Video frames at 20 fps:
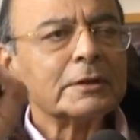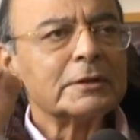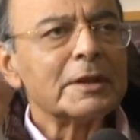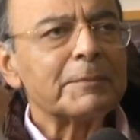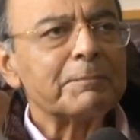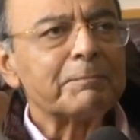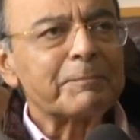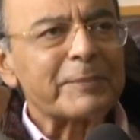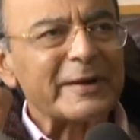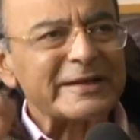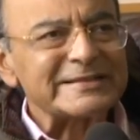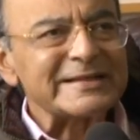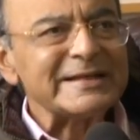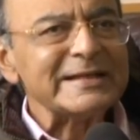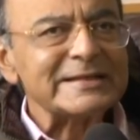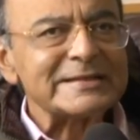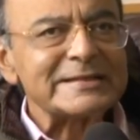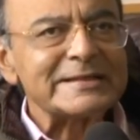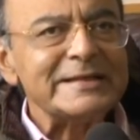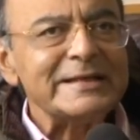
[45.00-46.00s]
The
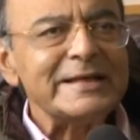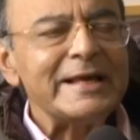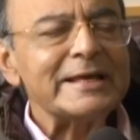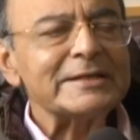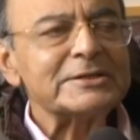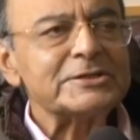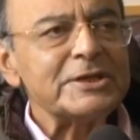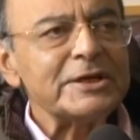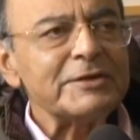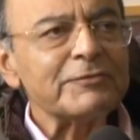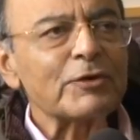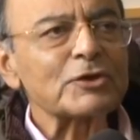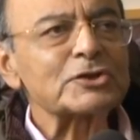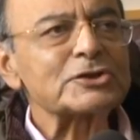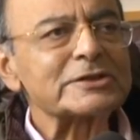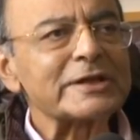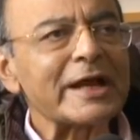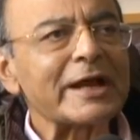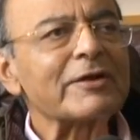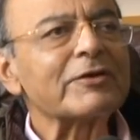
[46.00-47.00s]
present CAG was
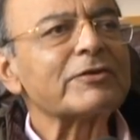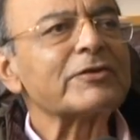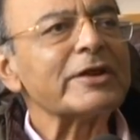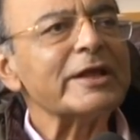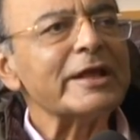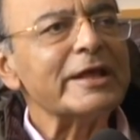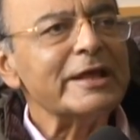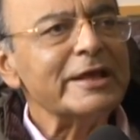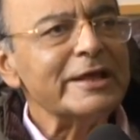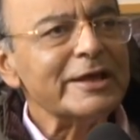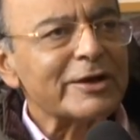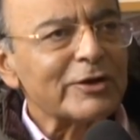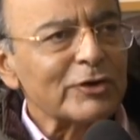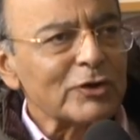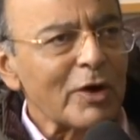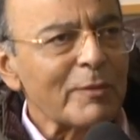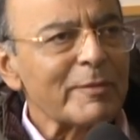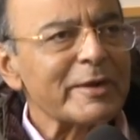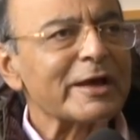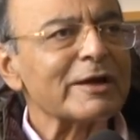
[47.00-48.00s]
secretary
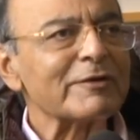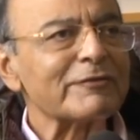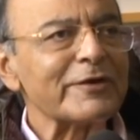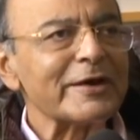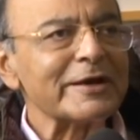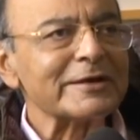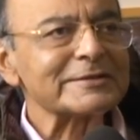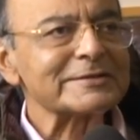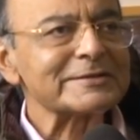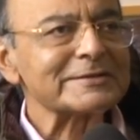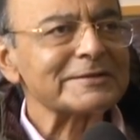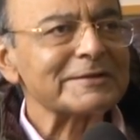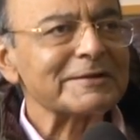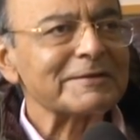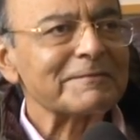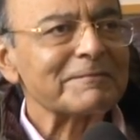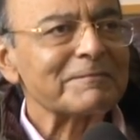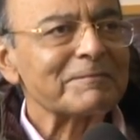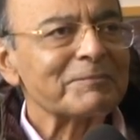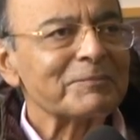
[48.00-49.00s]
economic affairs.
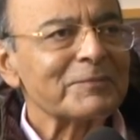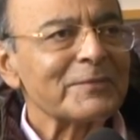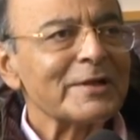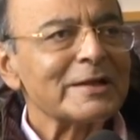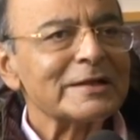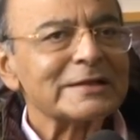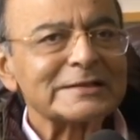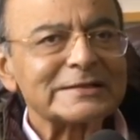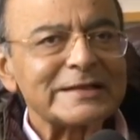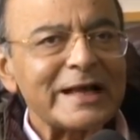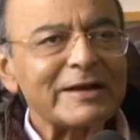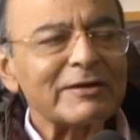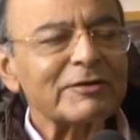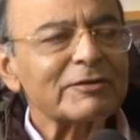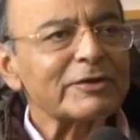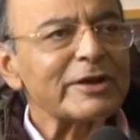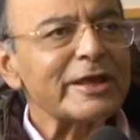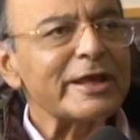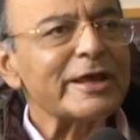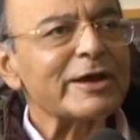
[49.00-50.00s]

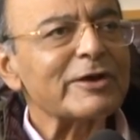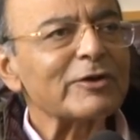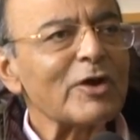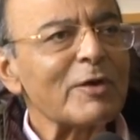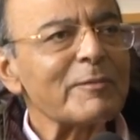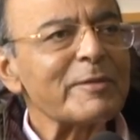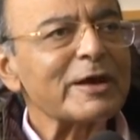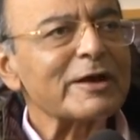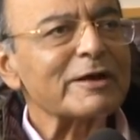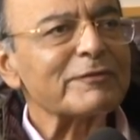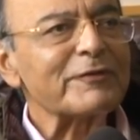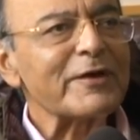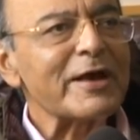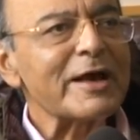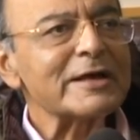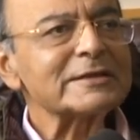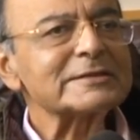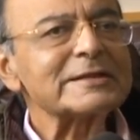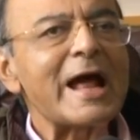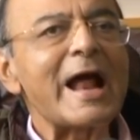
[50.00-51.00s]
Secretary Economic
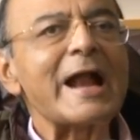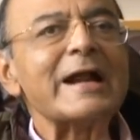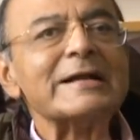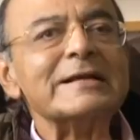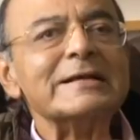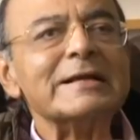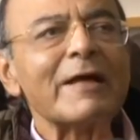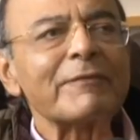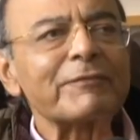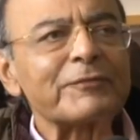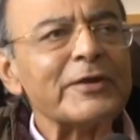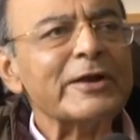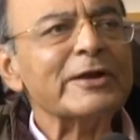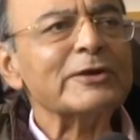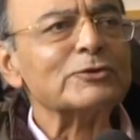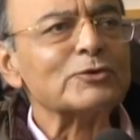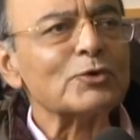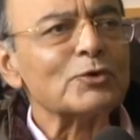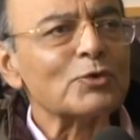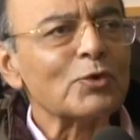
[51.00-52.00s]
Affairs had
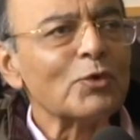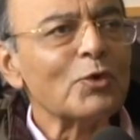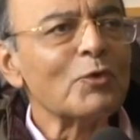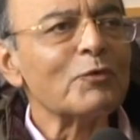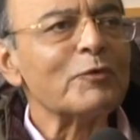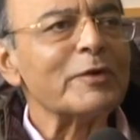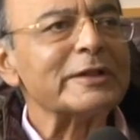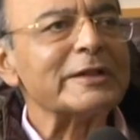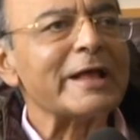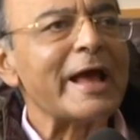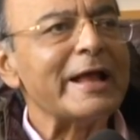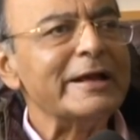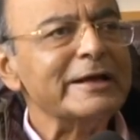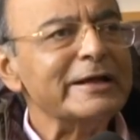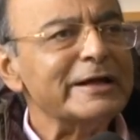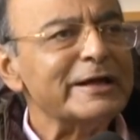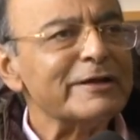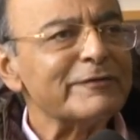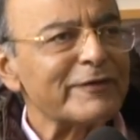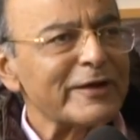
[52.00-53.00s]
nothing to do with
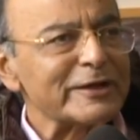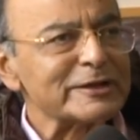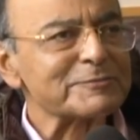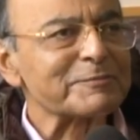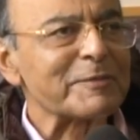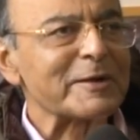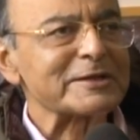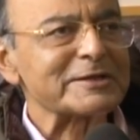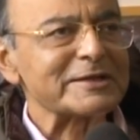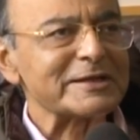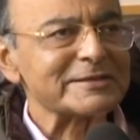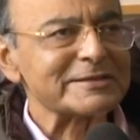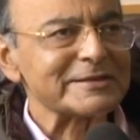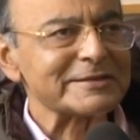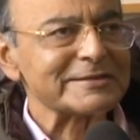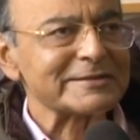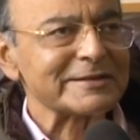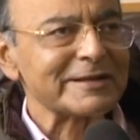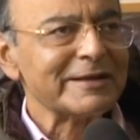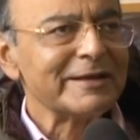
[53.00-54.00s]
any defense
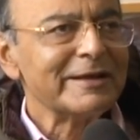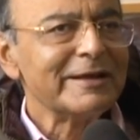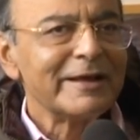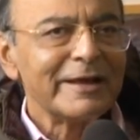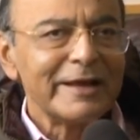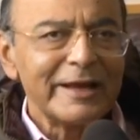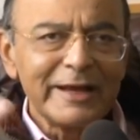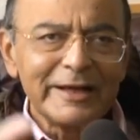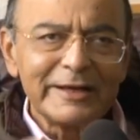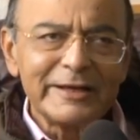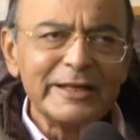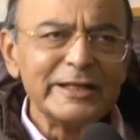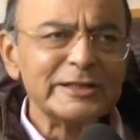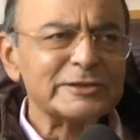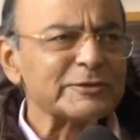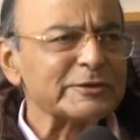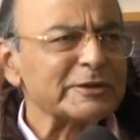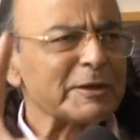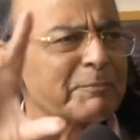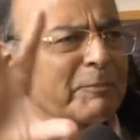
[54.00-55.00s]
purchases. He
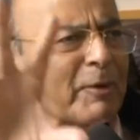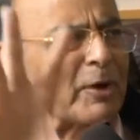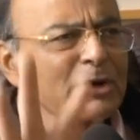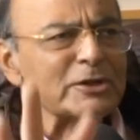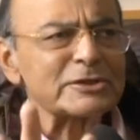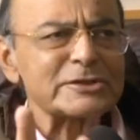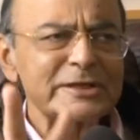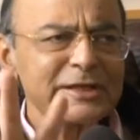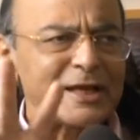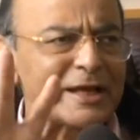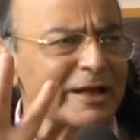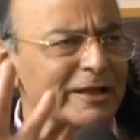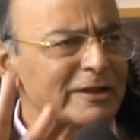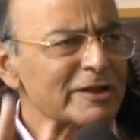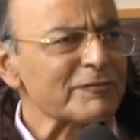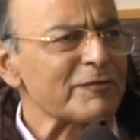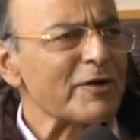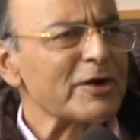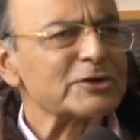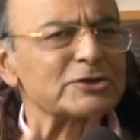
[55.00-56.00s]
deals with the policy and
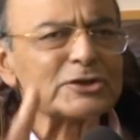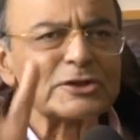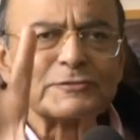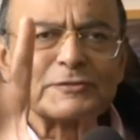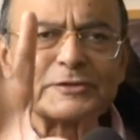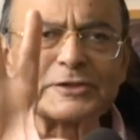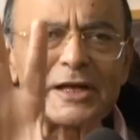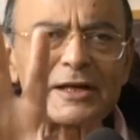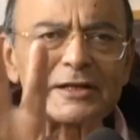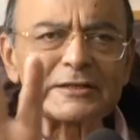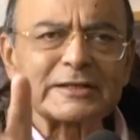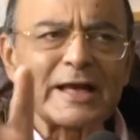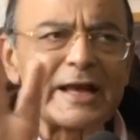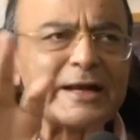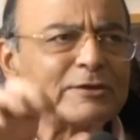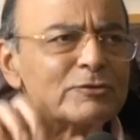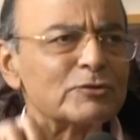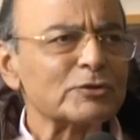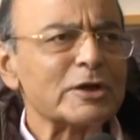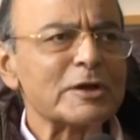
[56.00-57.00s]
other functions which are
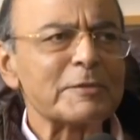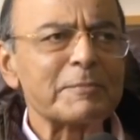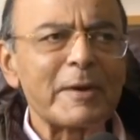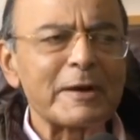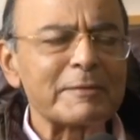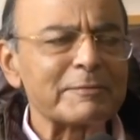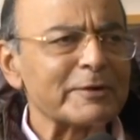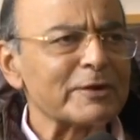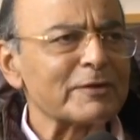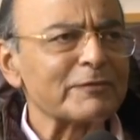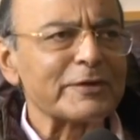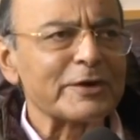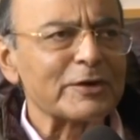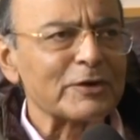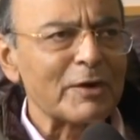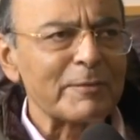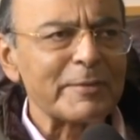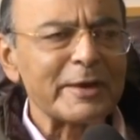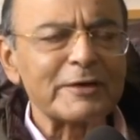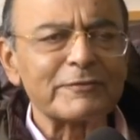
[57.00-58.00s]
assigned to the Department of
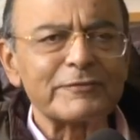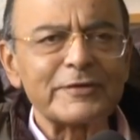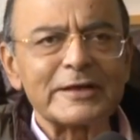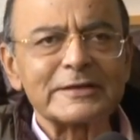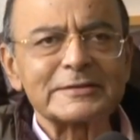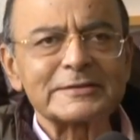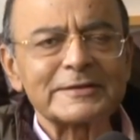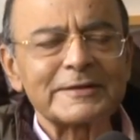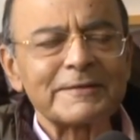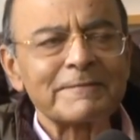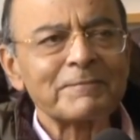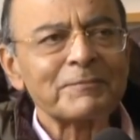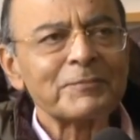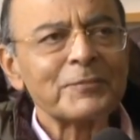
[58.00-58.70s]
Economic Affairs.